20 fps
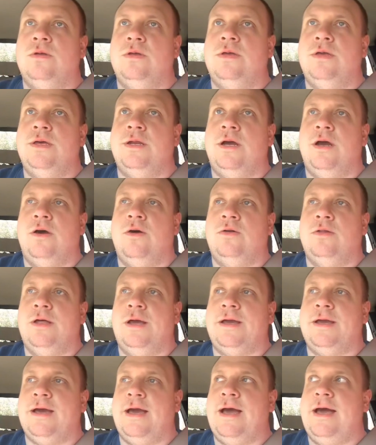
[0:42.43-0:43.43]
You know,
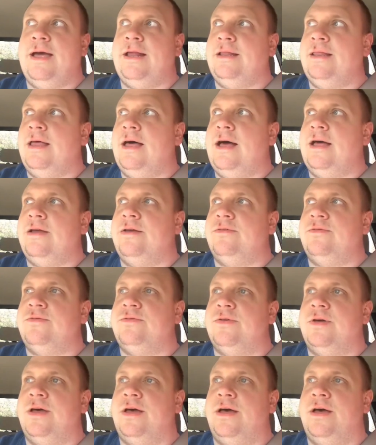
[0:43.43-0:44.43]
like I had a lot of
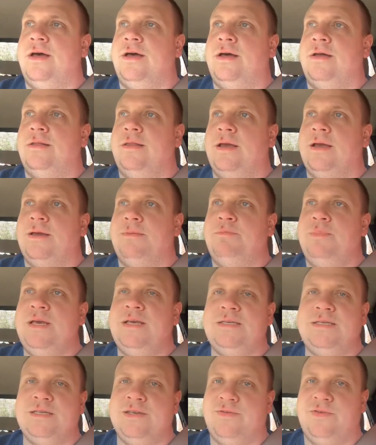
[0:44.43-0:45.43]

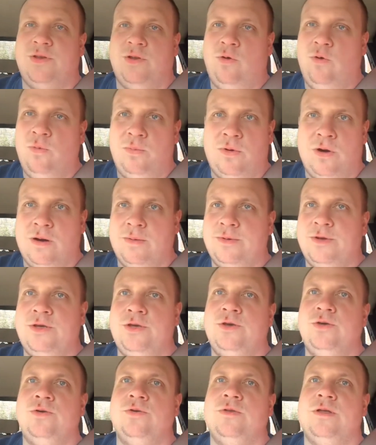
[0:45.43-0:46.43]
pieces of an old
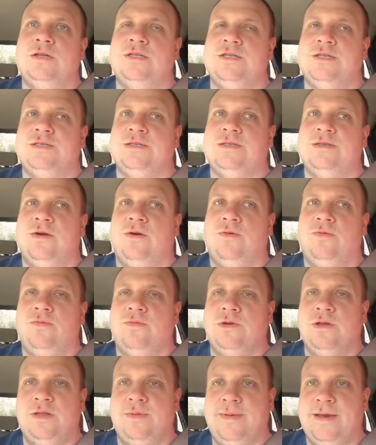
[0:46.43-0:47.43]
barbecue that just don't
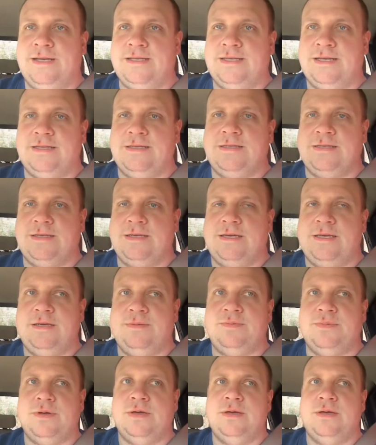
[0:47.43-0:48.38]
really make sense to keep.